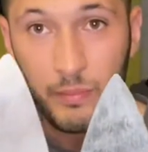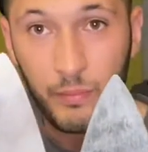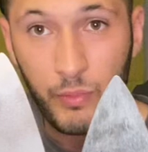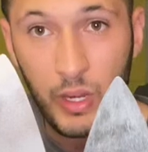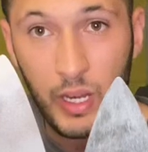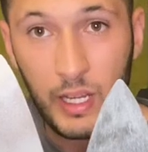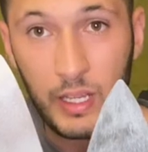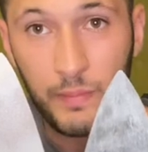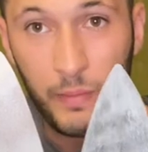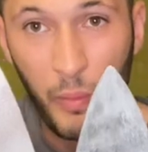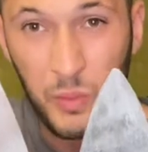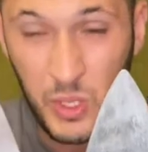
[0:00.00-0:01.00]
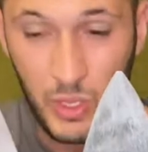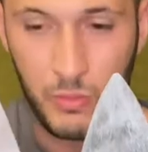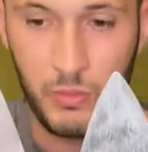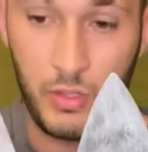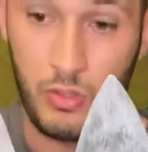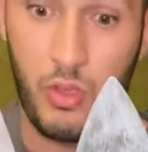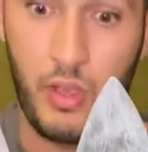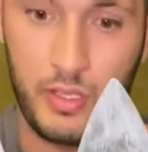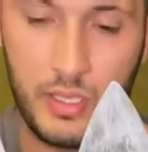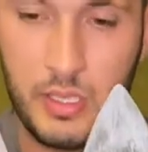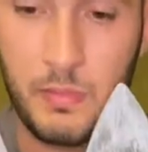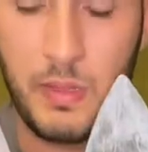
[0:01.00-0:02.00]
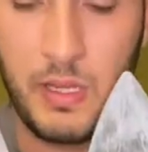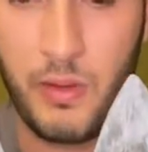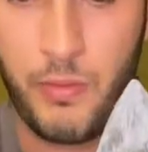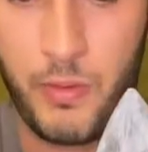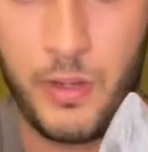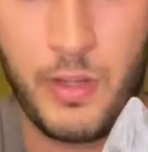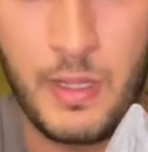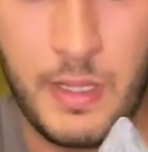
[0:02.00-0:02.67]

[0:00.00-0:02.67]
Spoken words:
Really, obviously size is a bit different.